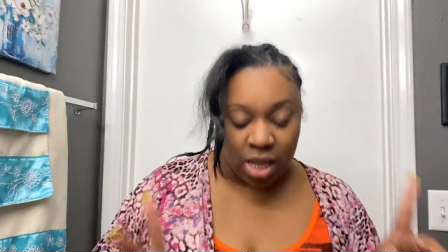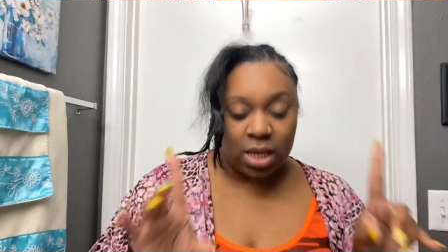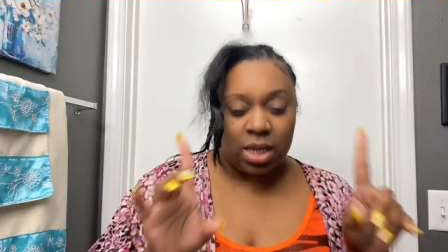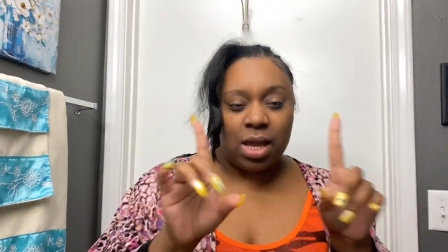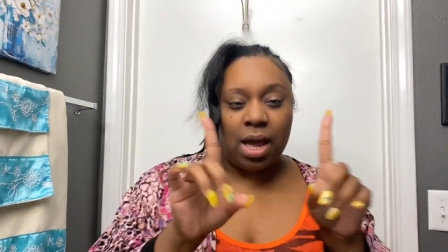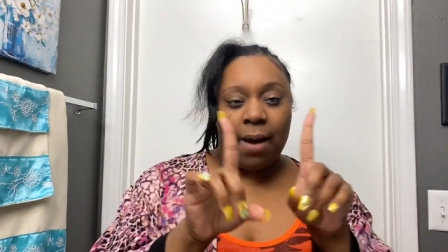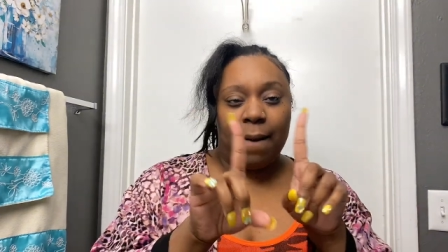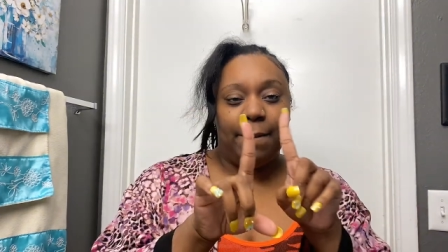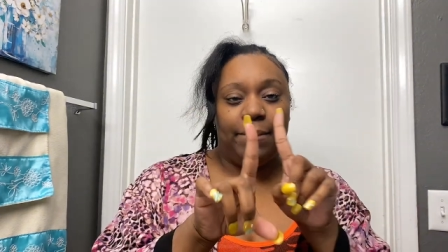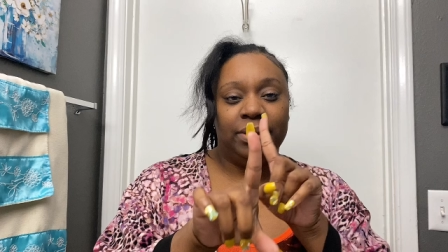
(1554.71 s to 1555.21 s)

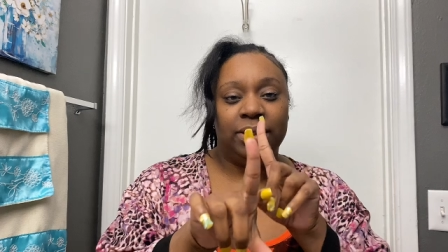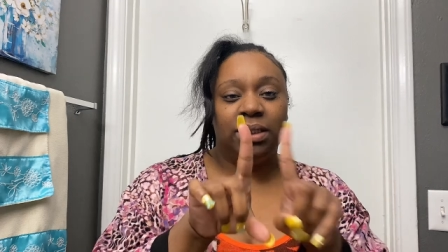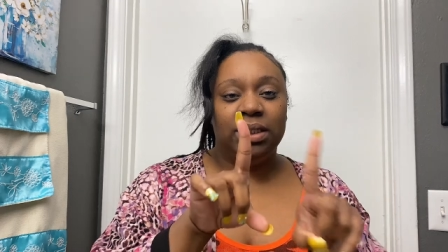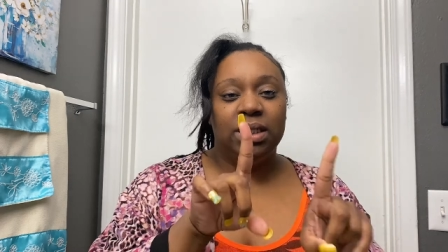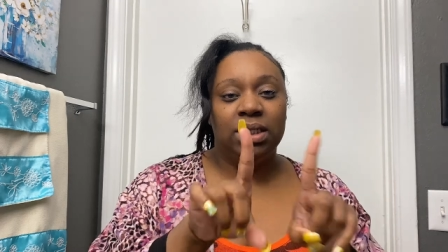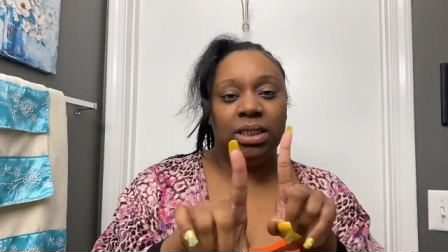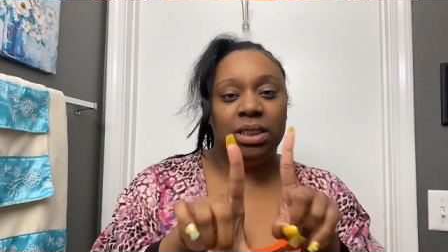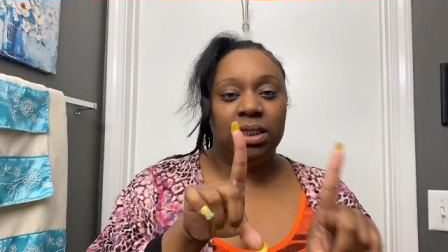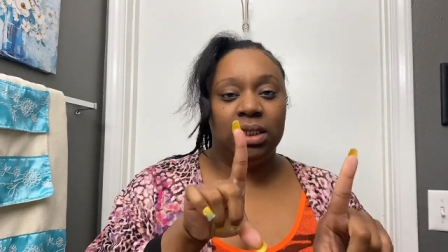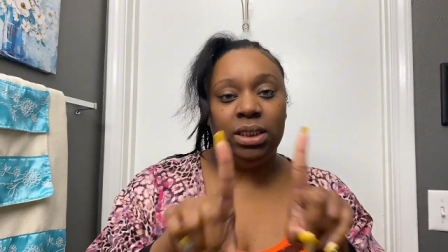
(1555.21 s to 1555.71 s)
Y'all,
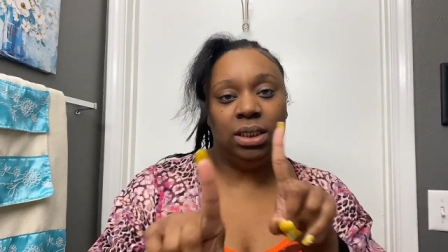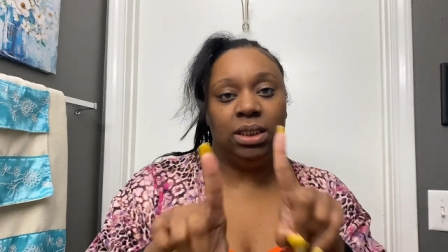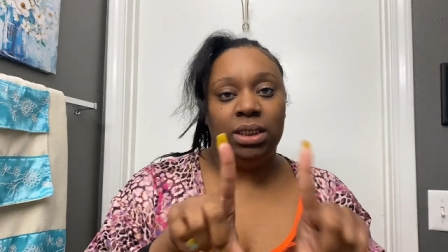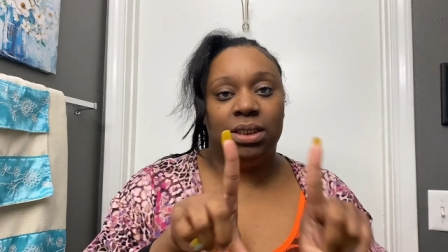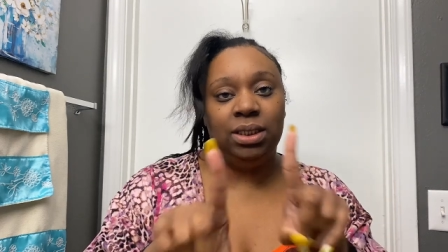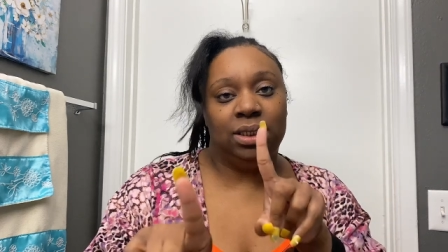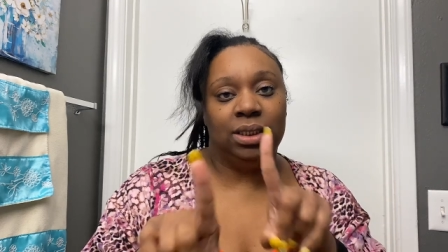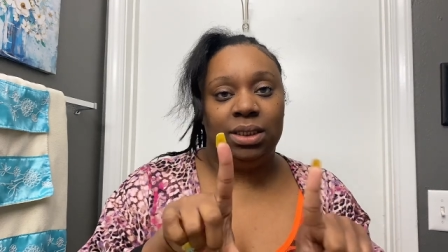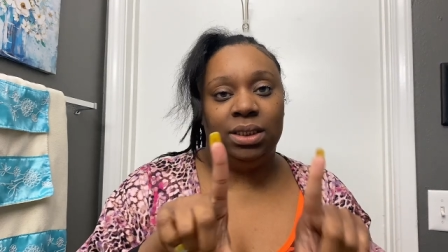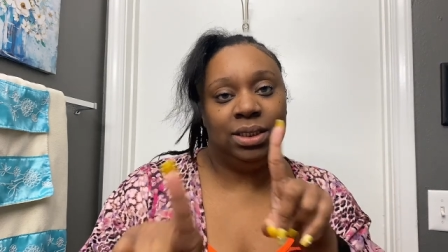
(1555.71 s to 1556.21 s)

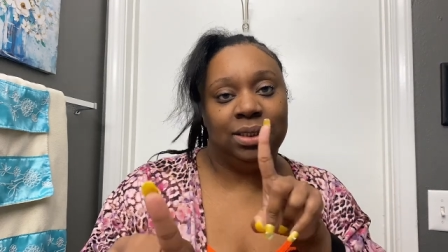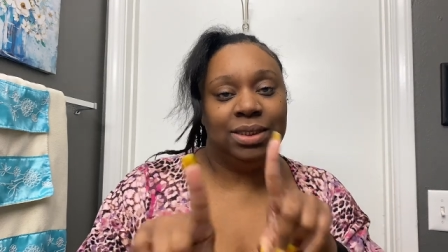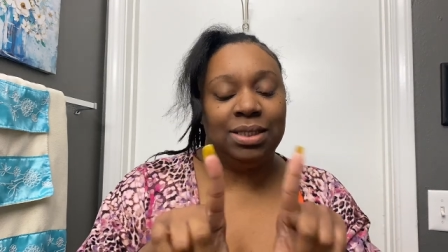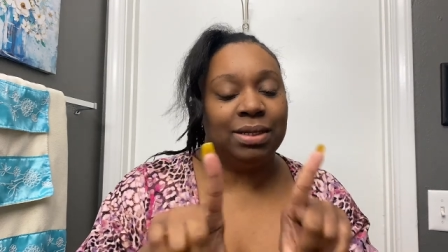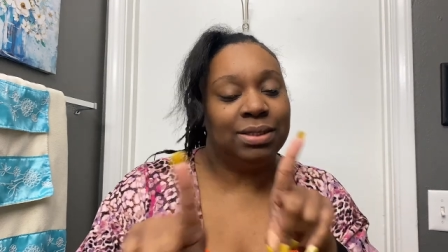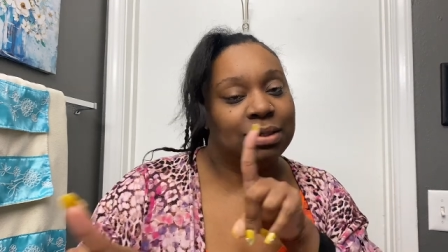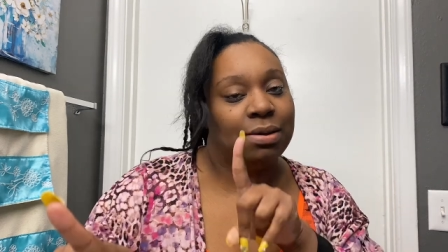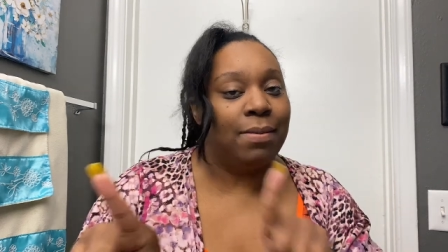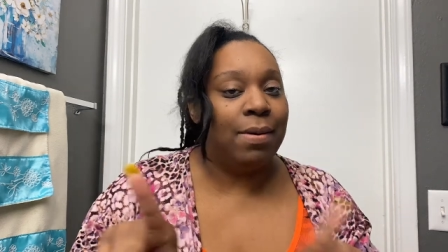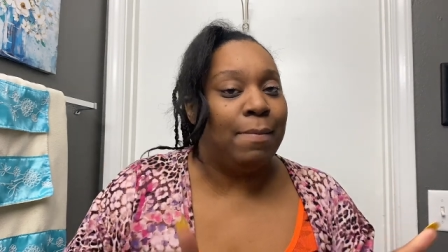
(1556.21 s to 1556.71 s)
please don't
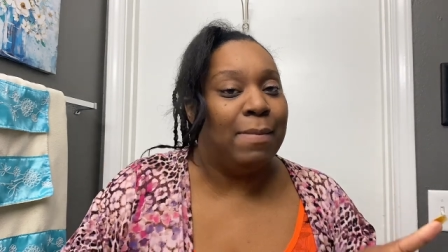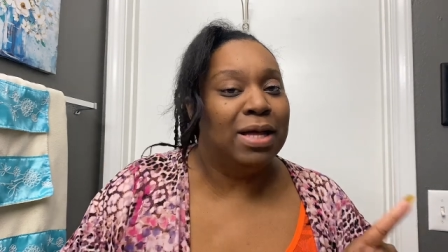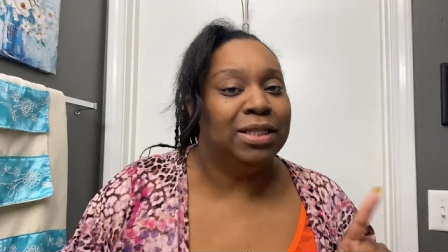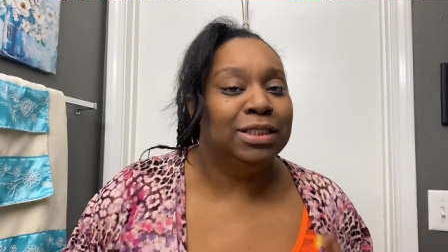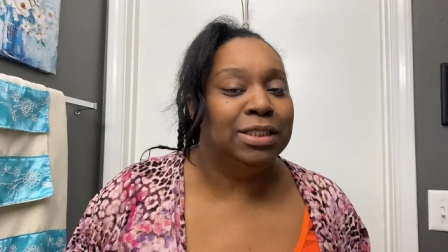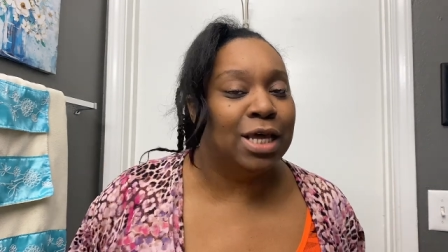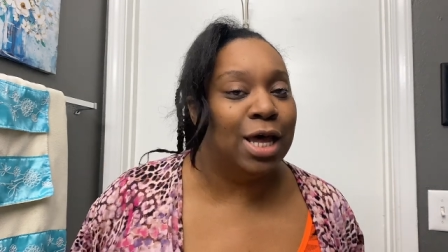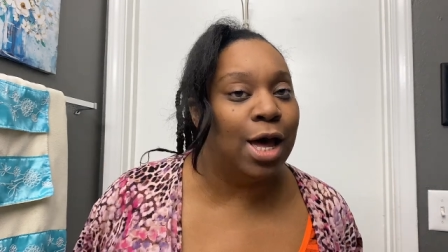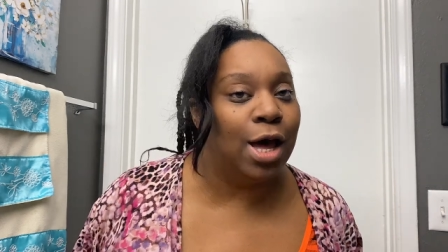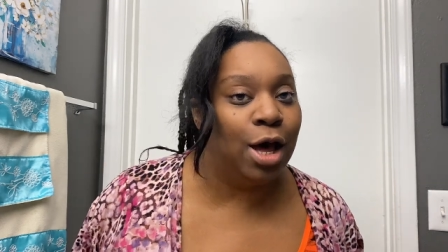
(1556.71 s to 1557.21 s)
talk about my
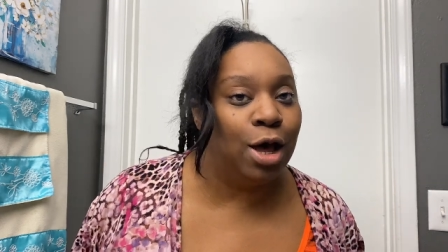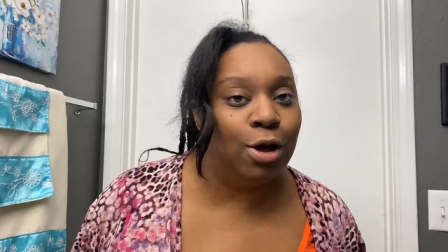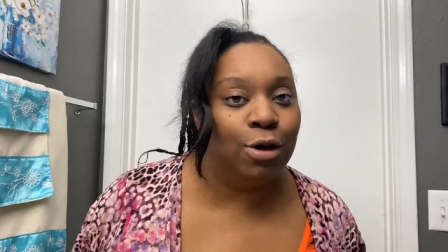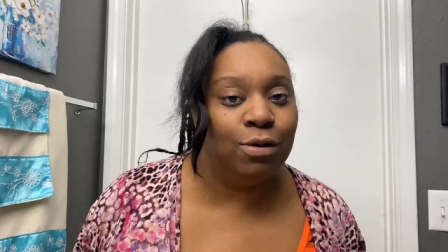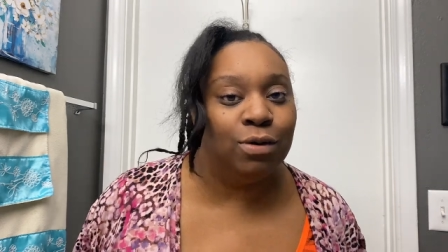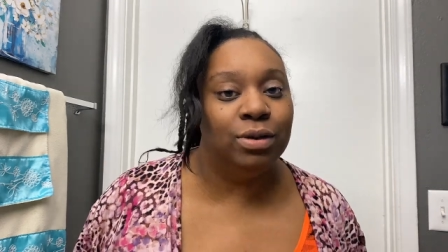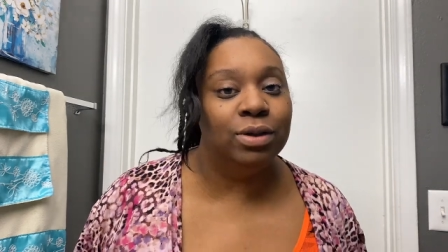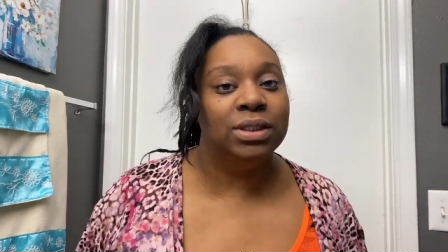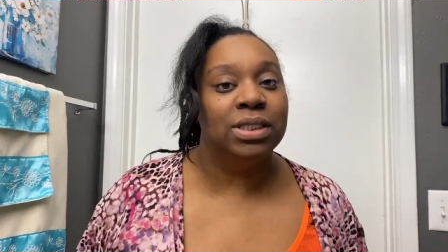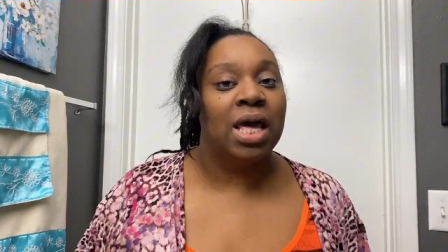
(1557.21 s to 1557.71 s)

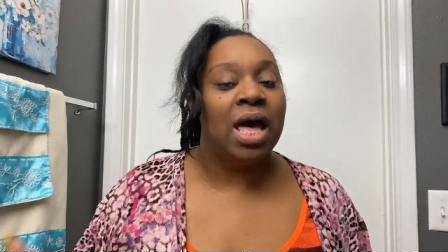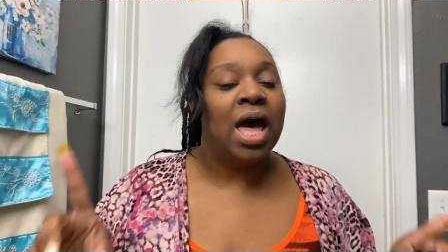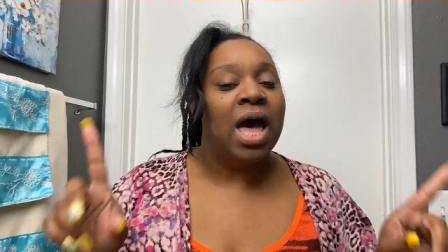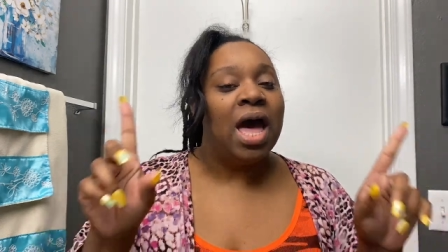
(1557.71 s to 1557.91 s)
toes.